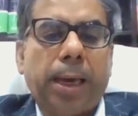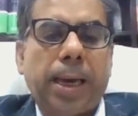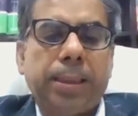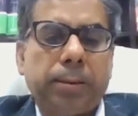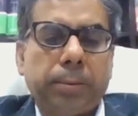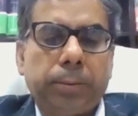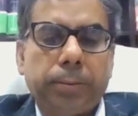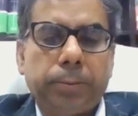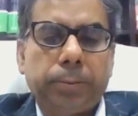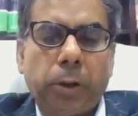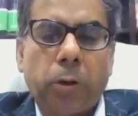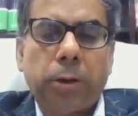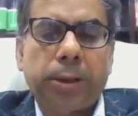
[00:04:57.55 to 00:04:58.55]
as
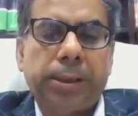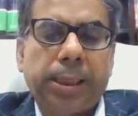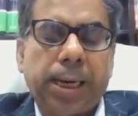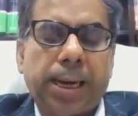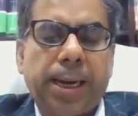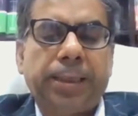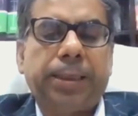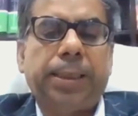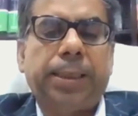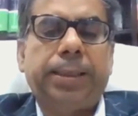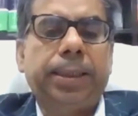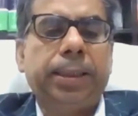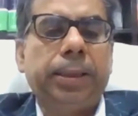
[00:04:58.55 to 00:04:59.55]
because India has
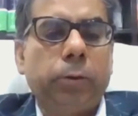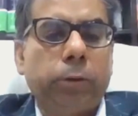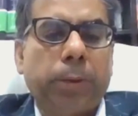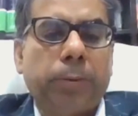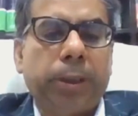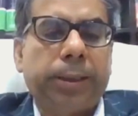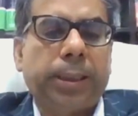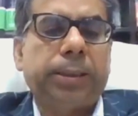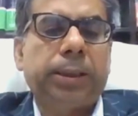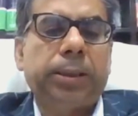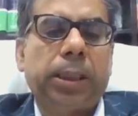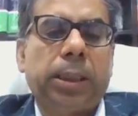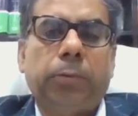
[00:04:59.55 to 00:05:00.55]
entered into double
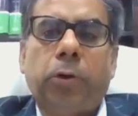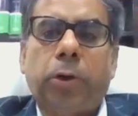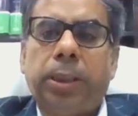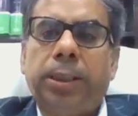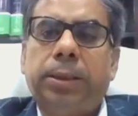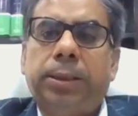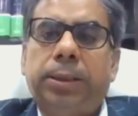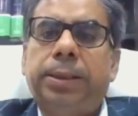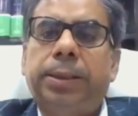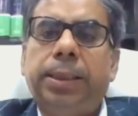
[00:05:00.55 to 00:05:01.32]
taxation avoidance